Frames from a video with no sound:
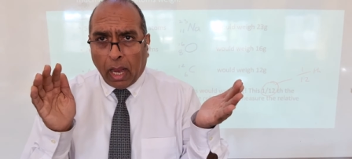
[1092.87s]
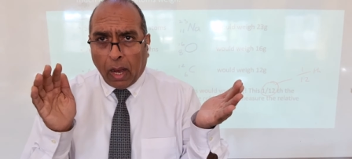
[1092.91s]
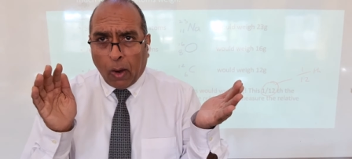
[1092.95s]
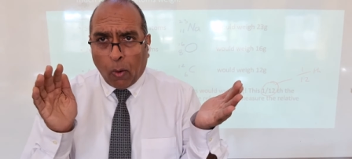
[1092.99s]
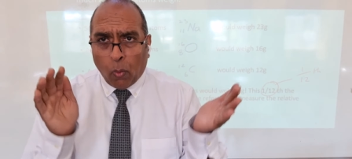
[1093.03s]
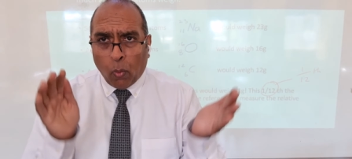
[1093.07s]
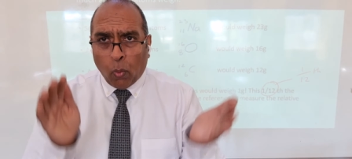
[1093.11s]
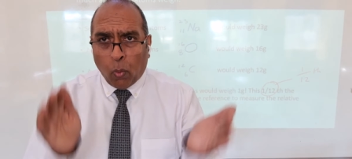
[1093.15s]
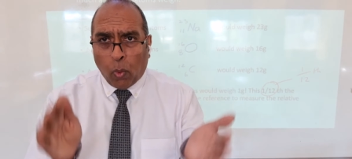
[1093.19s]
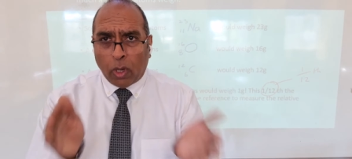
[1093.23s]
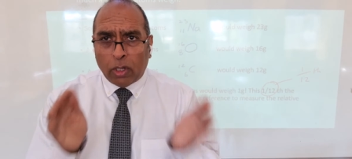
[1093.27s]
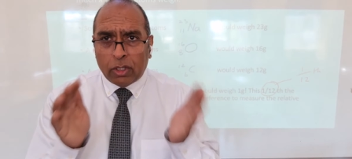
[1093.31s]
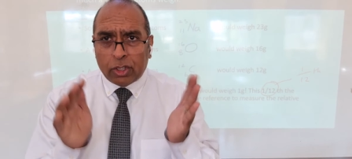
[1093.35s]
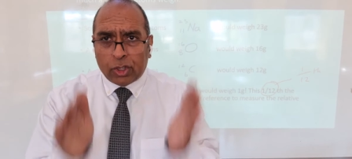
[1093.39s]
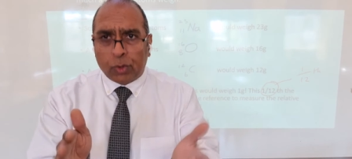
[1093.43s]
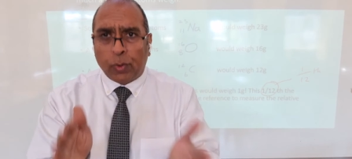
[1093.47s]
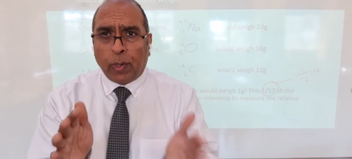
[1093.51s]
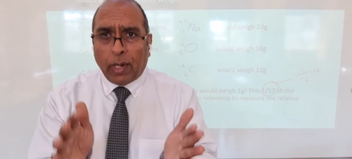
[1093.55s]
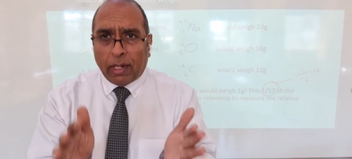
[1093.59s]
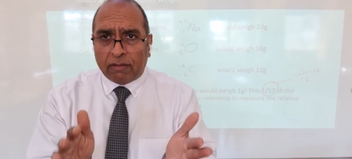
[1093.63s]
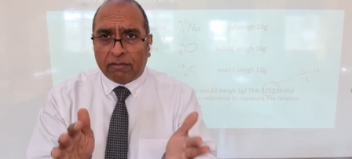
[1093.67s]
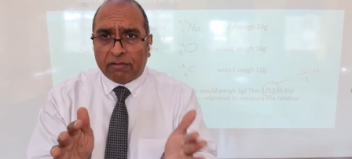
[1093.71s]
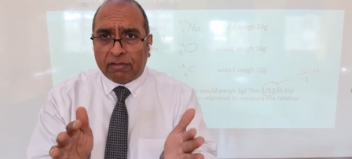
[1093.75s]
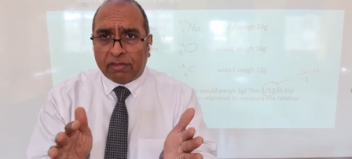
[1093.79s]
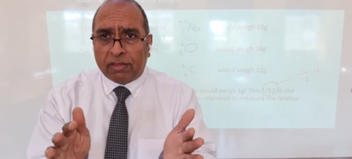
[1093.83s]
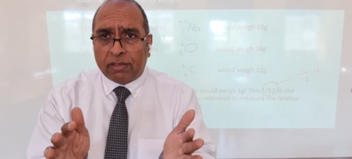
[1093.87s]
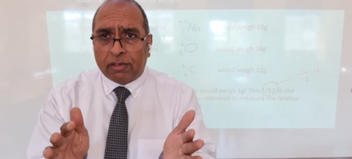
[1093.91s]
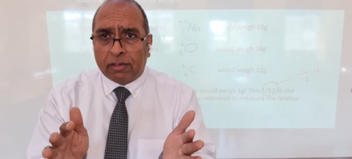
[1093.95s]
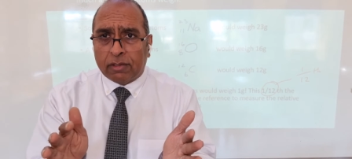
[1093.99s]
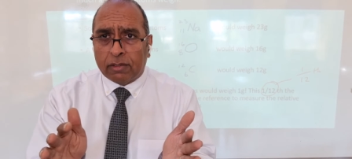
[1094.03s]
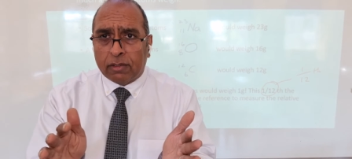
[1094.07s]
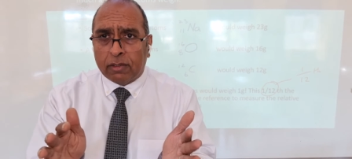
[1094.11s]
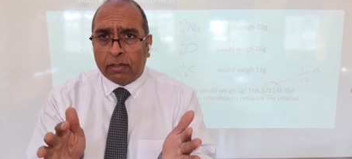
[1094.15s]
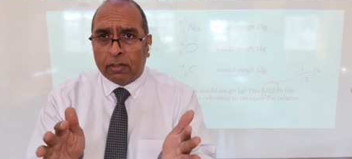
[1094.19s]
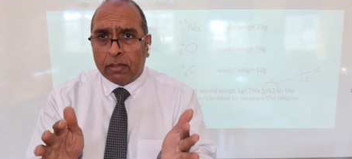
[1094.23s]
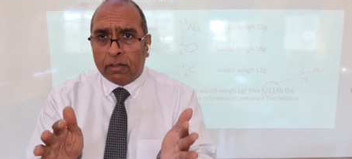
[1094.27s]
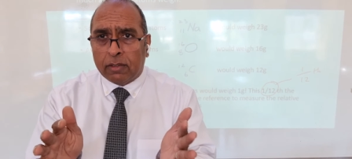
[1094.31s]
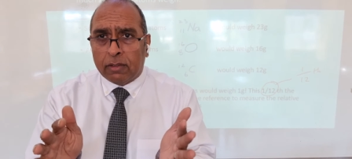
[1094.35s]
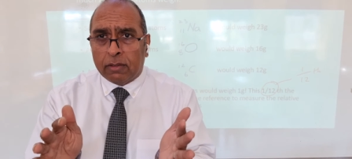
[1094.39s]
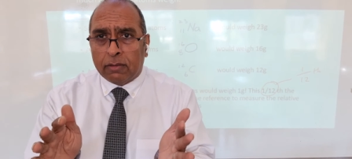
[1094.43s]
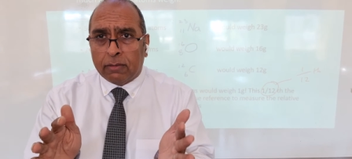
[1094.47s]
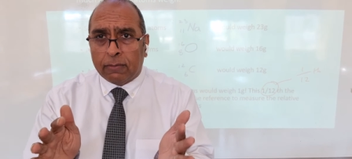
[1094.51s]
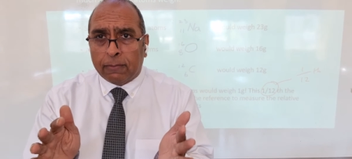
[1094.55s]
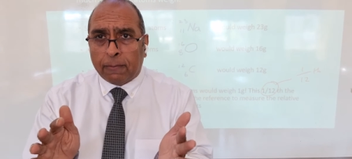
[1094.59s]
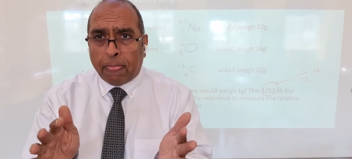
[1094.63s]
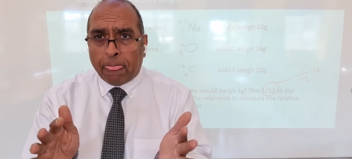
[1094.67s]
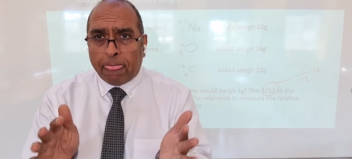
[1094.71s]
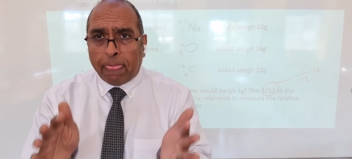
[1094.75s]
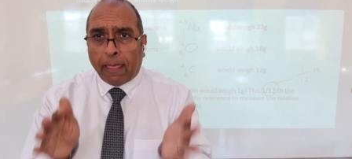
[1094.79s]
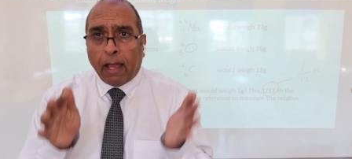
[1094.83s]
1/12
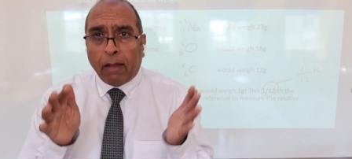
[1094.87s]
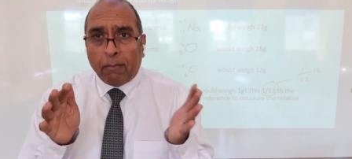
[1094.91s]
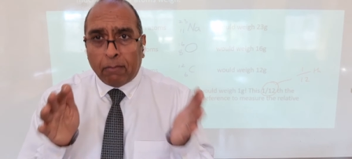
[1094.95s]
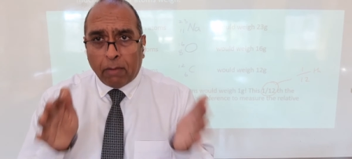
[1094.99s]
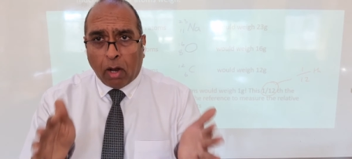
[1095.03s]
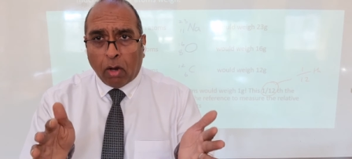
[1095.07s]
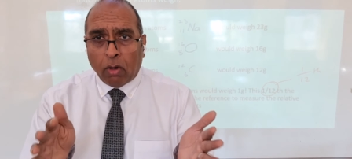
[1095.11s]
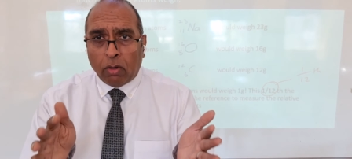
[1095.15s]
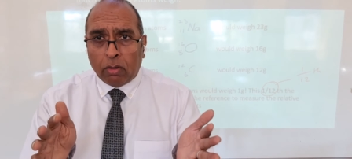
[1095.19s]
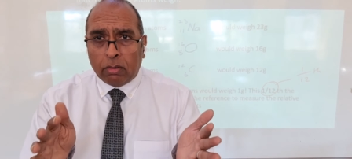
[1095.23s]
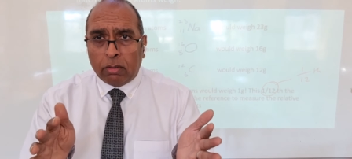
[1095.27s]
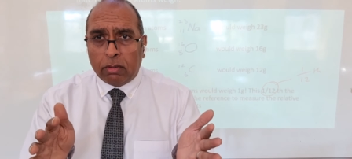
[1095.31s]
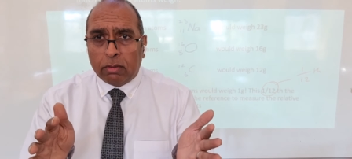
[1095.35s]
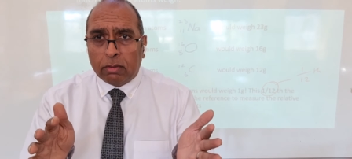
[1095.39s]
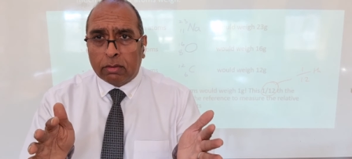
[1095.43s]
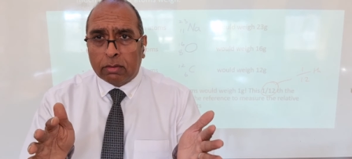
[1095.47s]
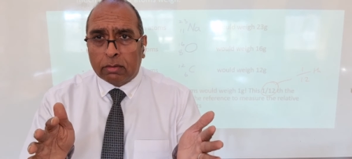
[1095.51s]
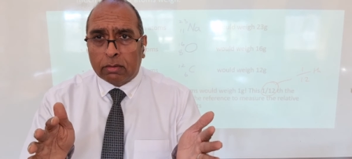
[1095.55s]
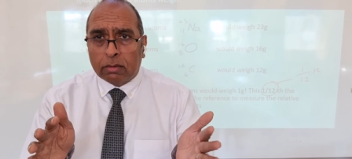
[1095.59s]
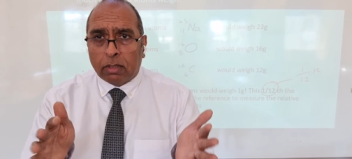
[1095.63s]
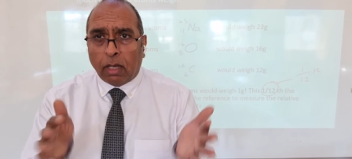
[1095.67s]
a mole